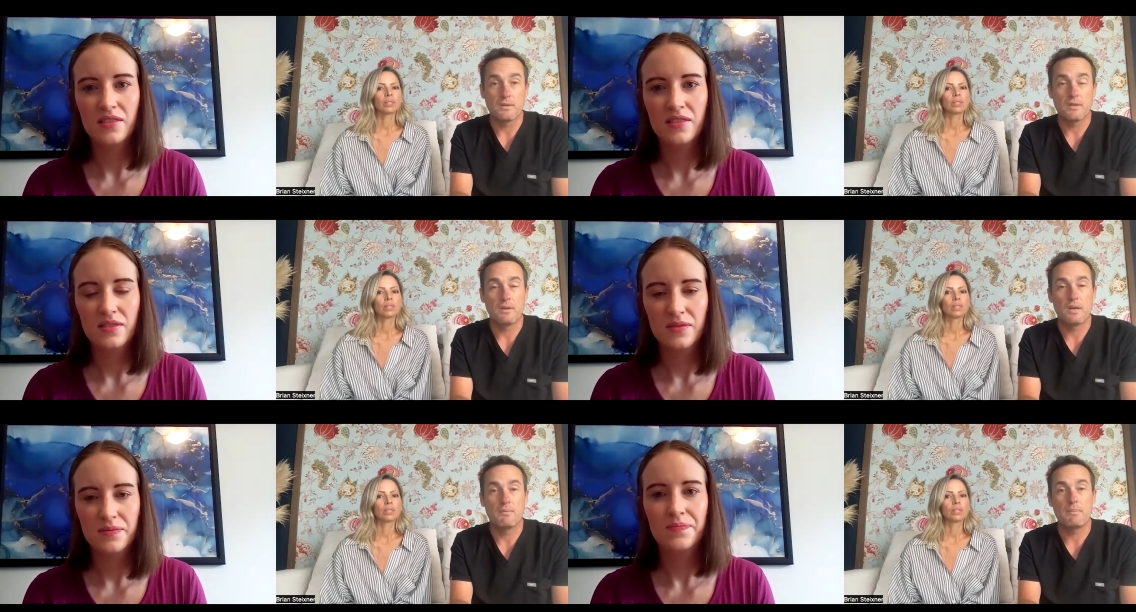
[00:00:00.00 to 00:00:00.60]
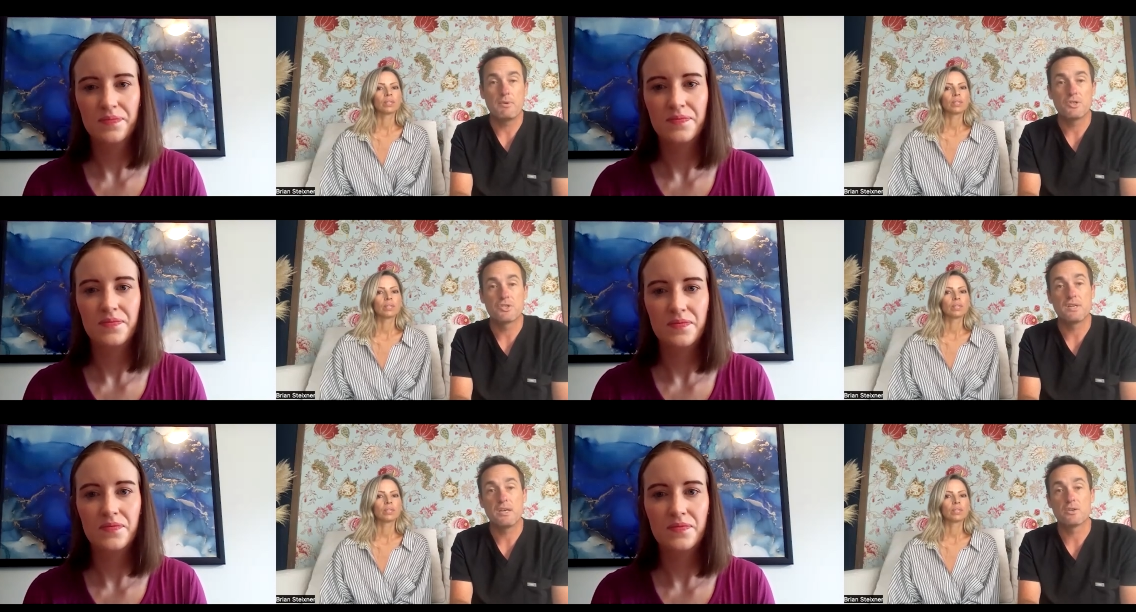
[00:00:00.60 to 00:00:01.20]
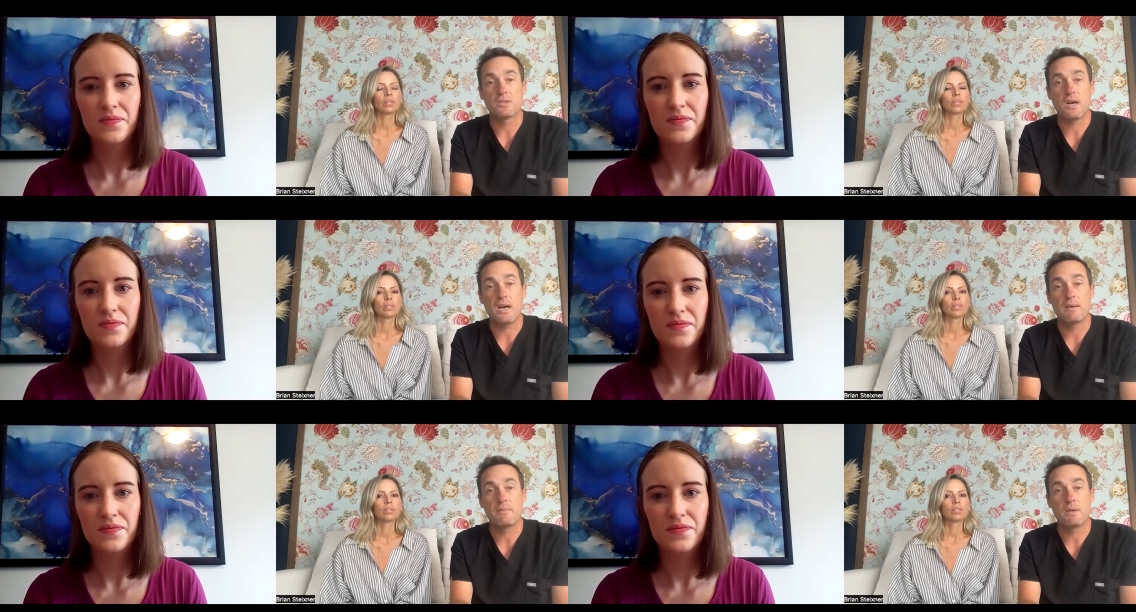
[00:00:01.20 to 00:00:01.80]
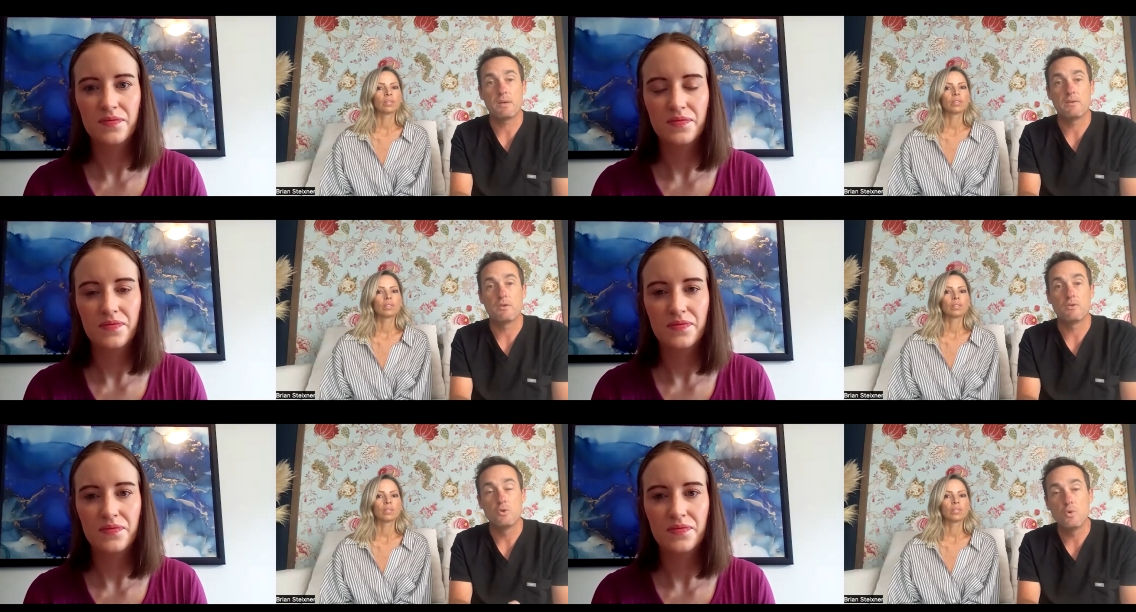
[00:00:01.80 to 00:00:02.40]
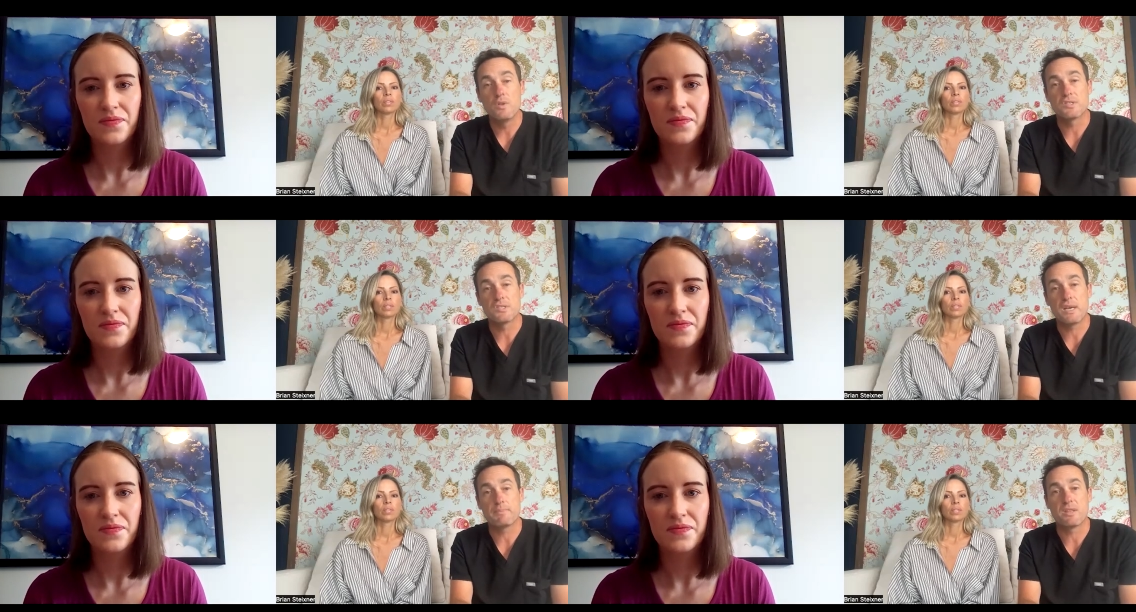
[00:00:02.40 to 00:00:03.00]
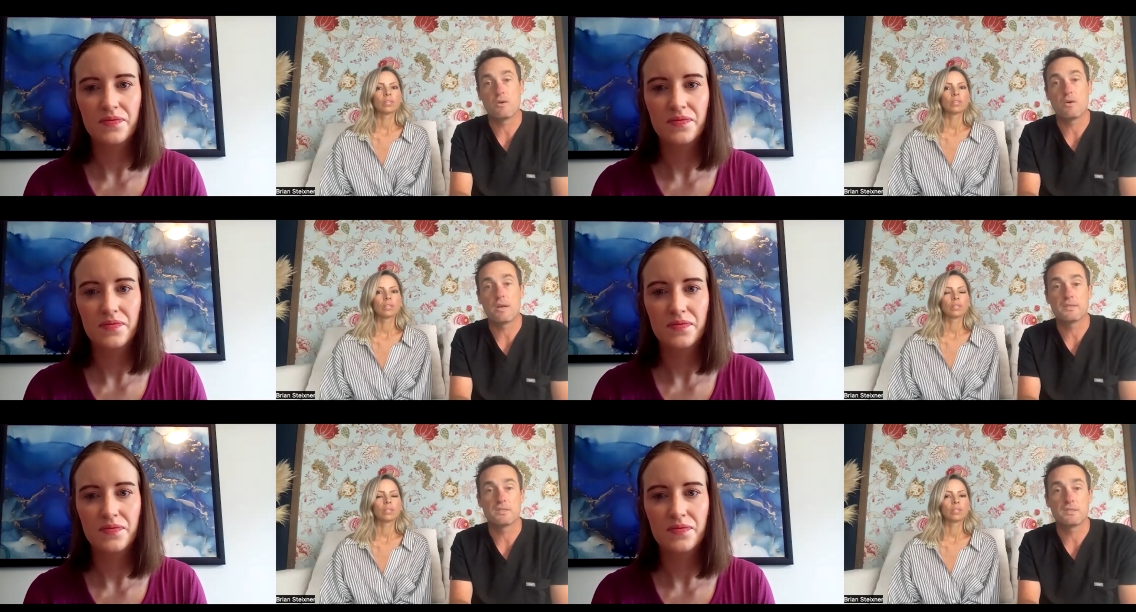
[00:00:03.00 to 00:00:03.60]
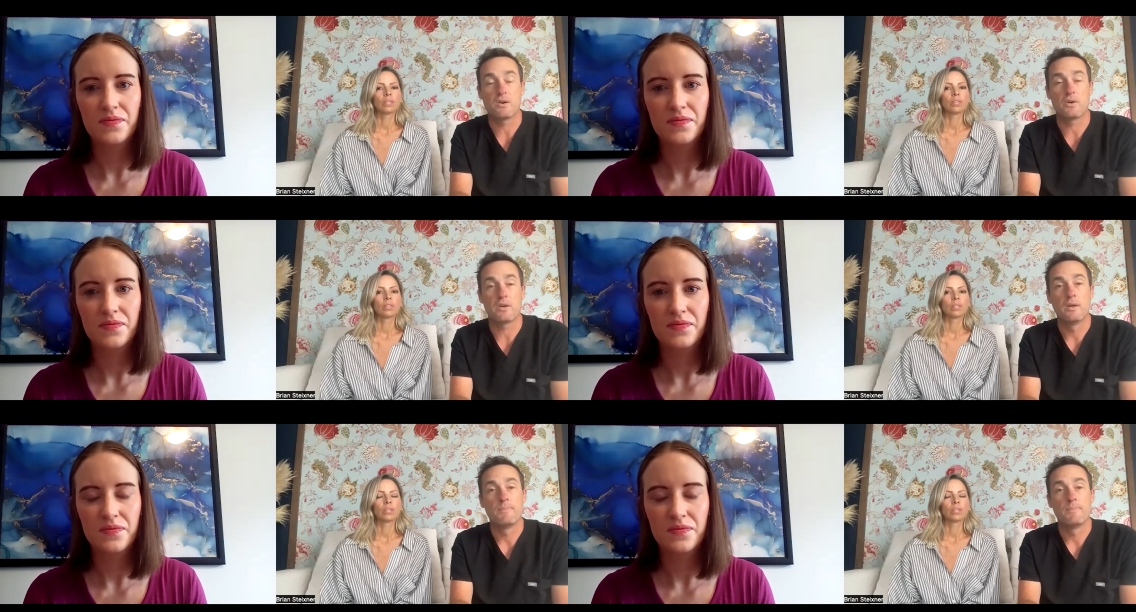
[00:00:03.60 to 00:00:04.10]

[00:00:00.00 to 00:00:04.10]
Speaker 1: And, and maybe you should take your time and do the steps that are necessary.